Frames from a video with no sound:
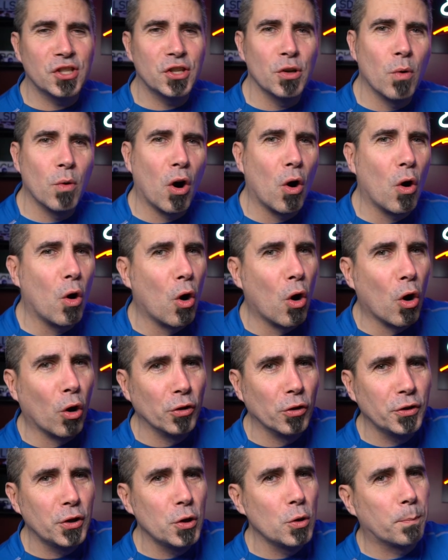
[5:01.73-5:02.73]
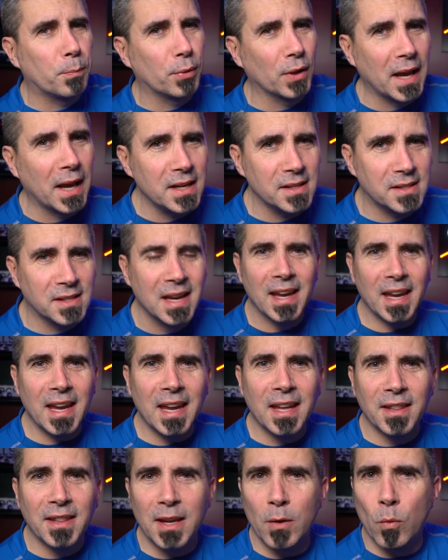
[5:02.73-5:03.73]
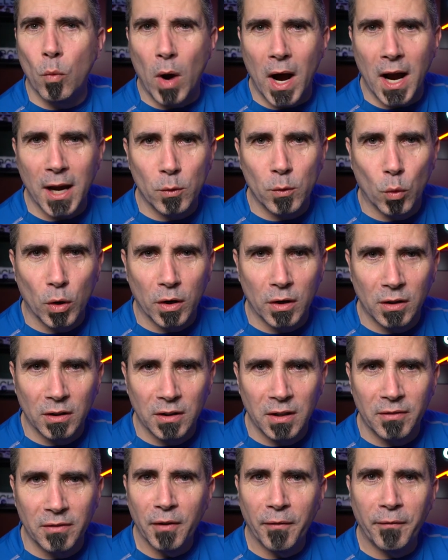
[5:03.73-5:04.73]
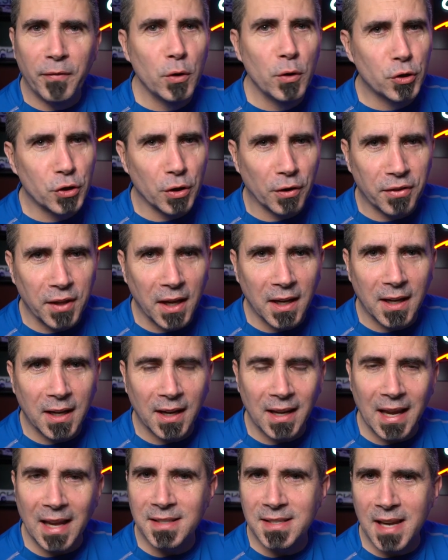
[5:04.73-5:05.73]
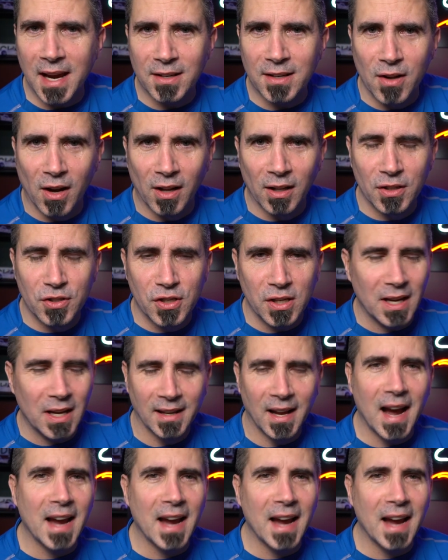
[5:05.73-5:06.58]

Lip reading: to a whole new place in the wide world of future thinking and technology.